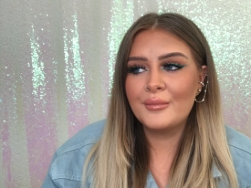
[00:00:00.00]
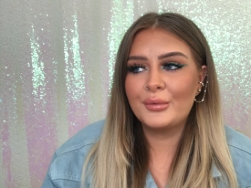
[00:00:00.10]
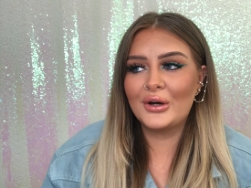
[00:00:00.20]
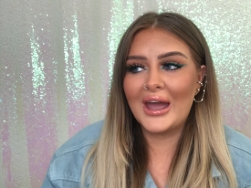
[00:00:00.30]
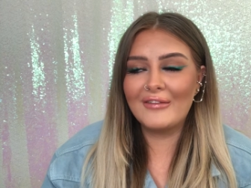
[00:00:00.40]

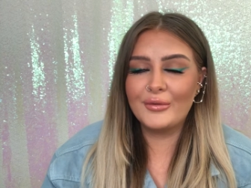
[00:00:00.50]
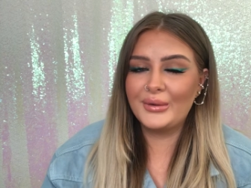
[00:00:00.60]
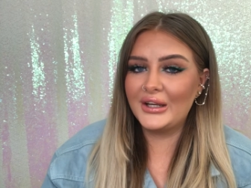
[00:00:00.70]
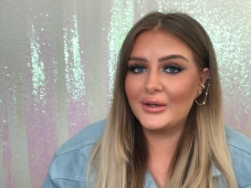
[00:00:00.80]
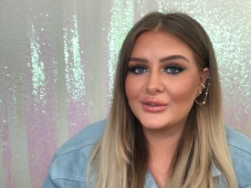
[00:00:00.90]
But
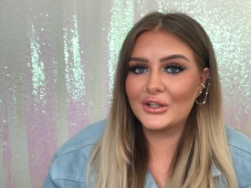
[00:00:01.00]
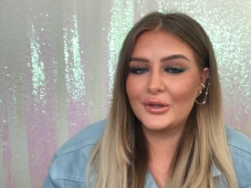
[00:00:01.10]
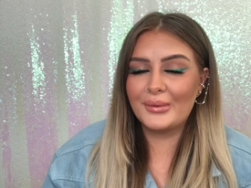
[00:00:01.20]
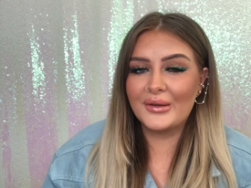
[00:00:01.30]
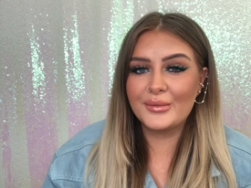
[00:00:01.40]
everybody goes on
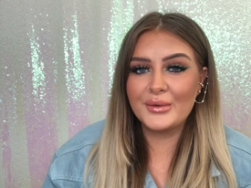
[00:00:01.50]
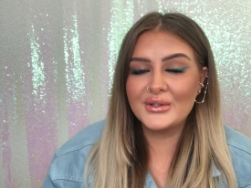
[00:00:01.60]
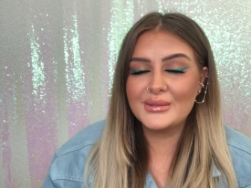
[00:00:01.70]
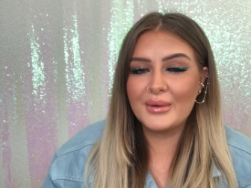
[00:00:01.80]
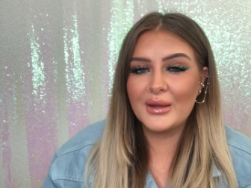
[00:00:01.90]
about the
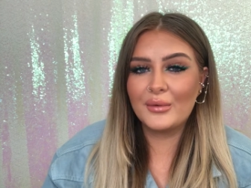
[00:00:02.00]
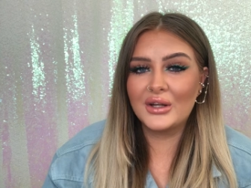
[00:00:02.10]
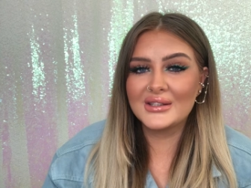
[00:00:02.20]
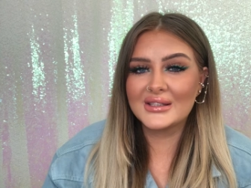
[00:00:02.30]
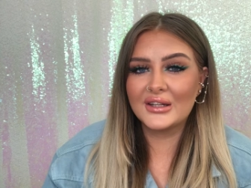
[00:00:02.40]
Beauty Bay ones,